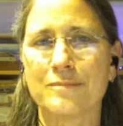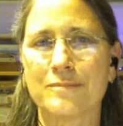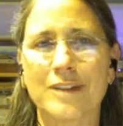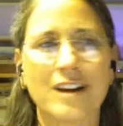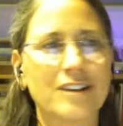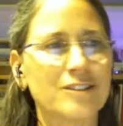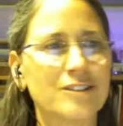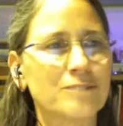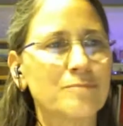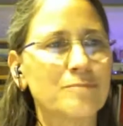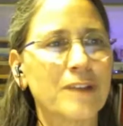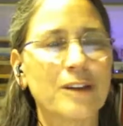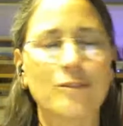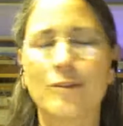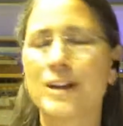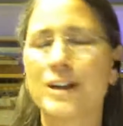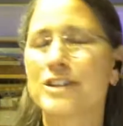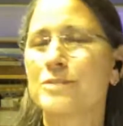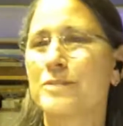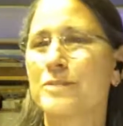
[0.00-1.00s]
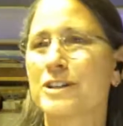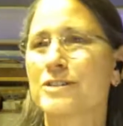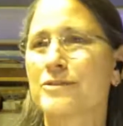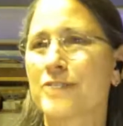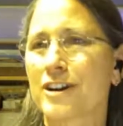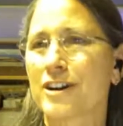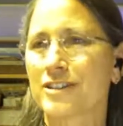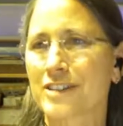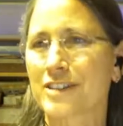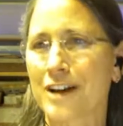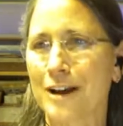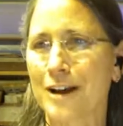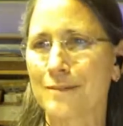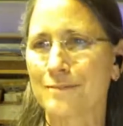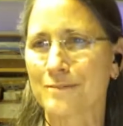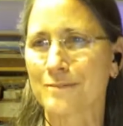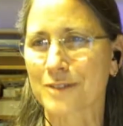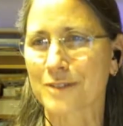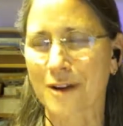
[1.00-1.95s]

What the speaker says: of our time